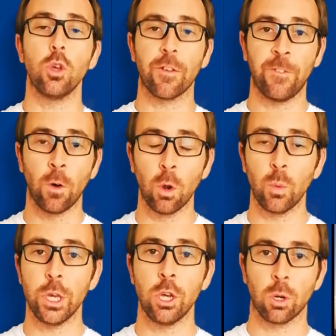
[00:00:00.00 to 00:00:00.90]
you are
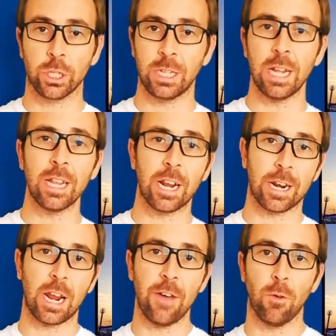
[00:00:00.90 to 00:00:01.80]
following your standard
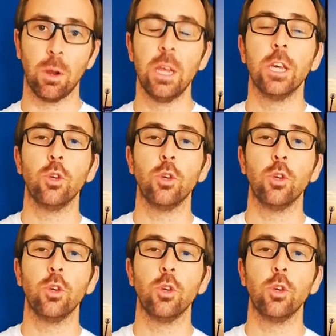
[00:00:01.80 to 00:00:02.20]
arrival,